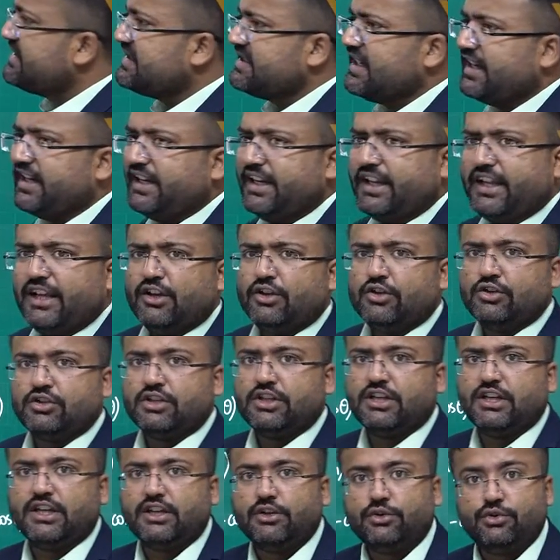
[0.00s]
sine D.
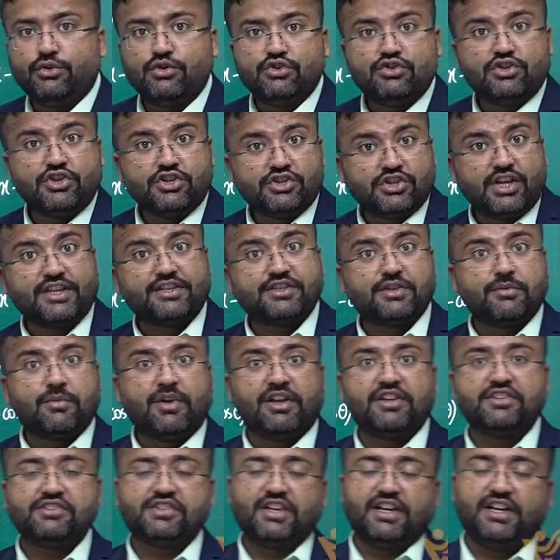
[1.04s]
Okay, do you see sine C
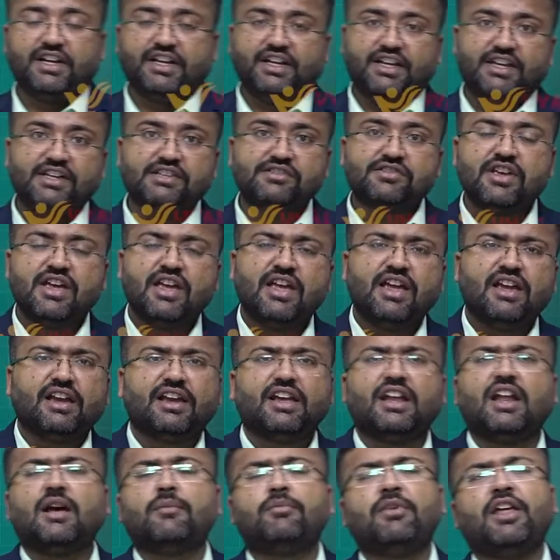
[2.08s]
minus sine D? Yes.
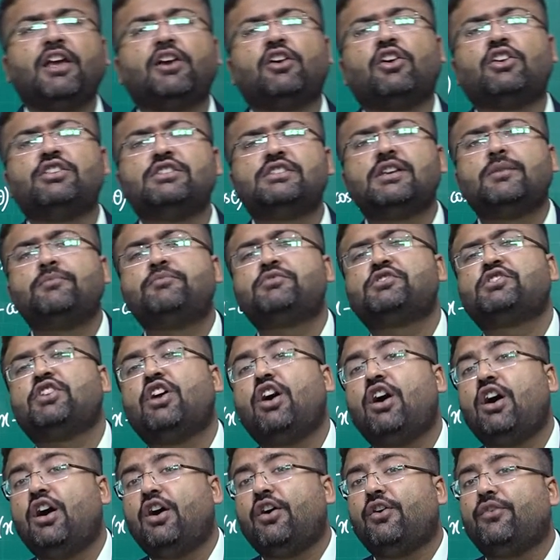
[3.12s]
Can I apply concepts
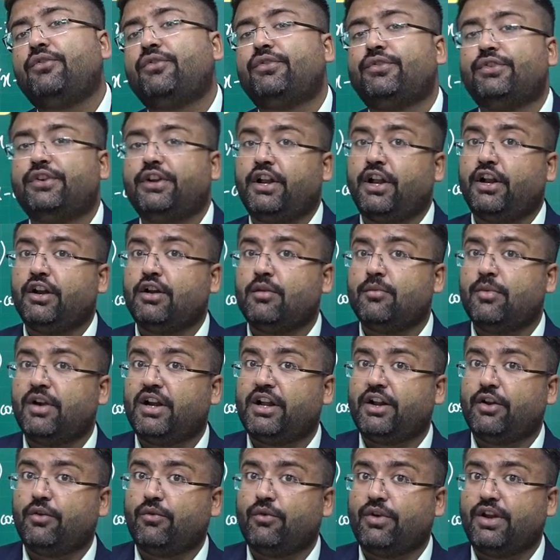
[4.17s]
of
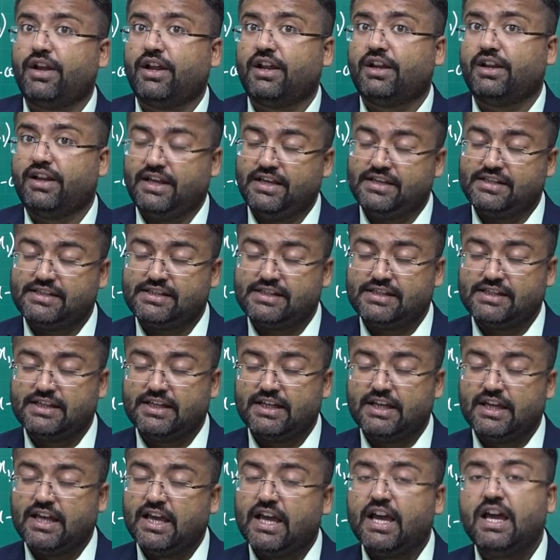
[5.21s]
trigonometry over here? Yes.
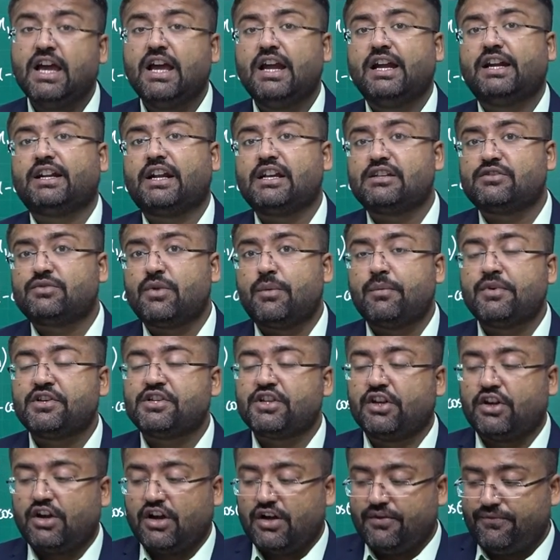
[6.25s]

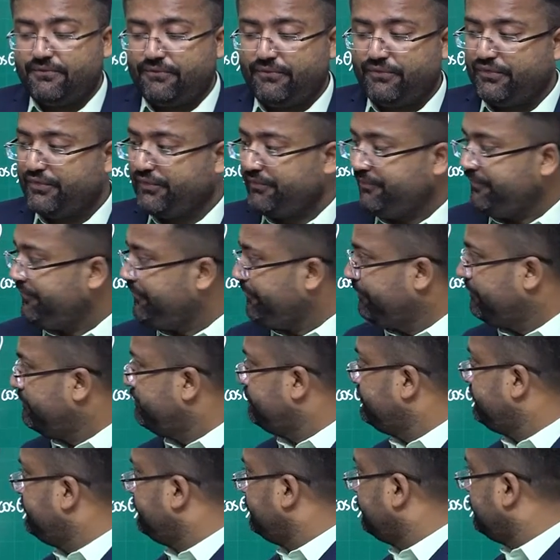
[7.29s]
Transformation of
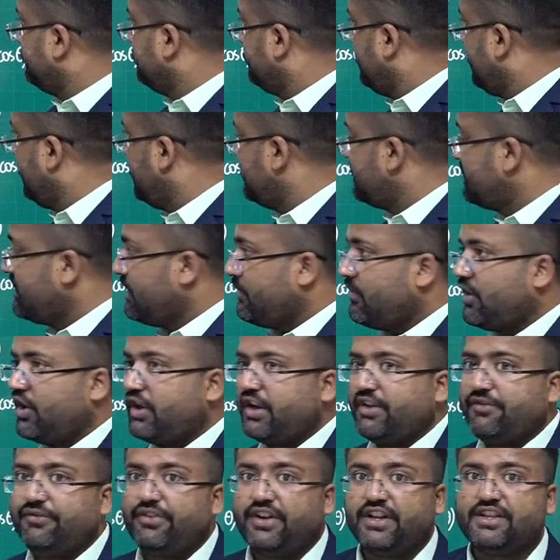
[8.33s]
sum or
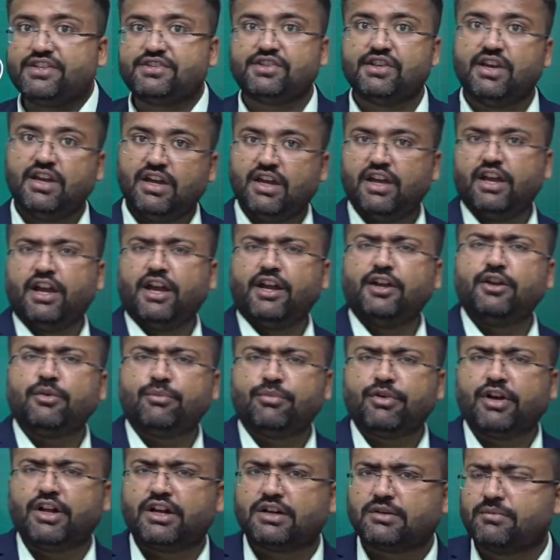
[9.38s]
difference into
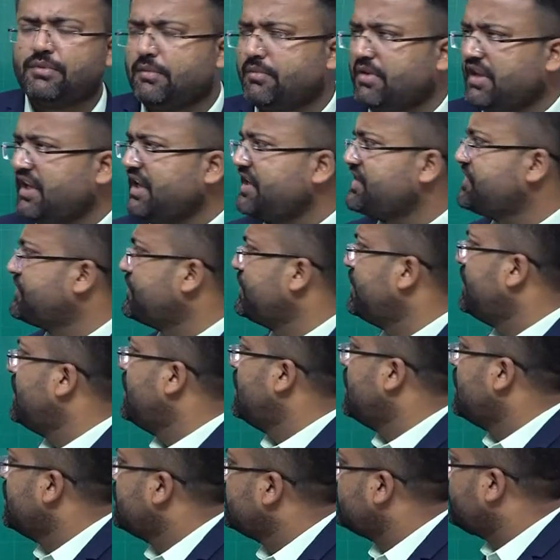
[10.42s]
product maybe? Yes.
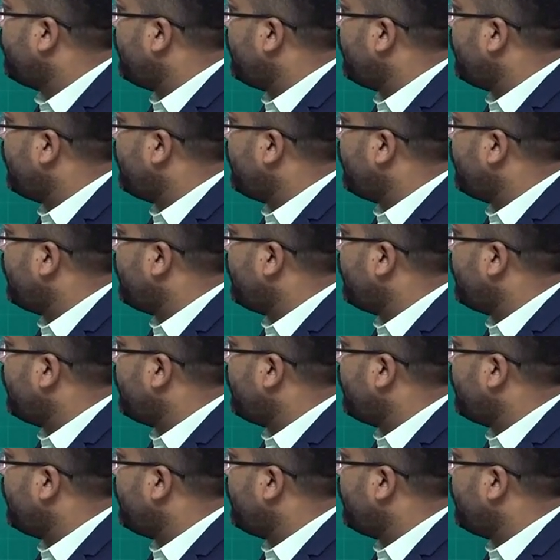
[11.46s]
So